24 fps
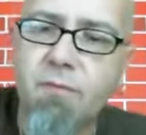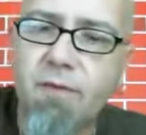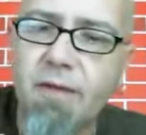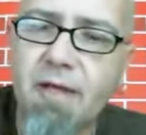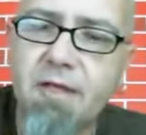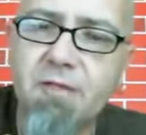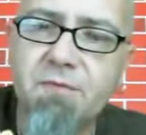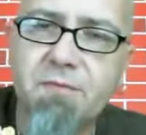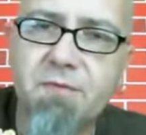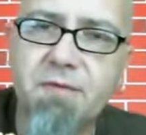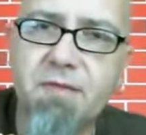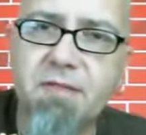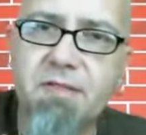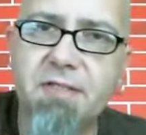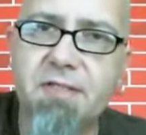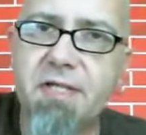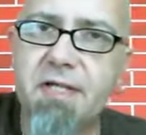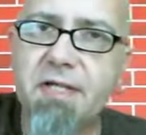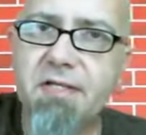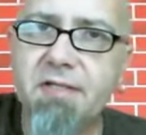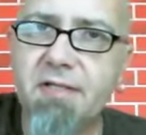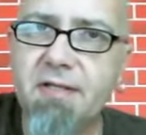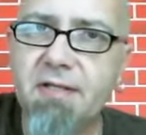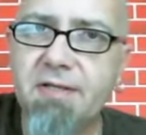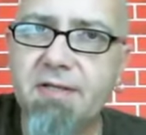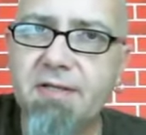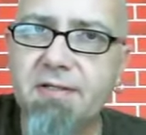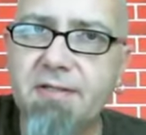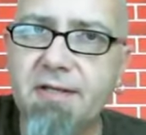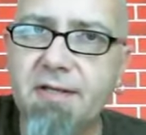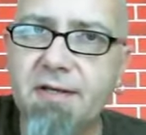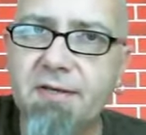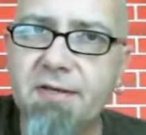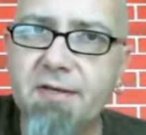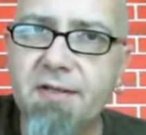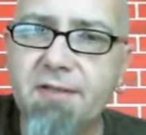As for the seasoning that's
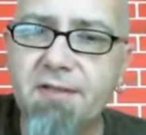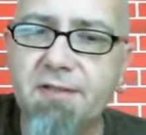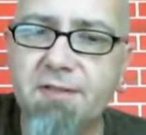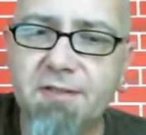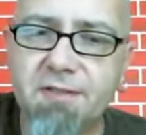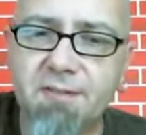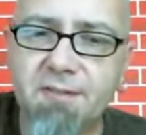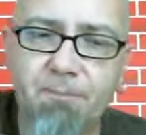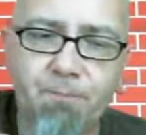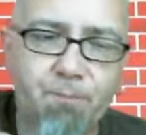on this,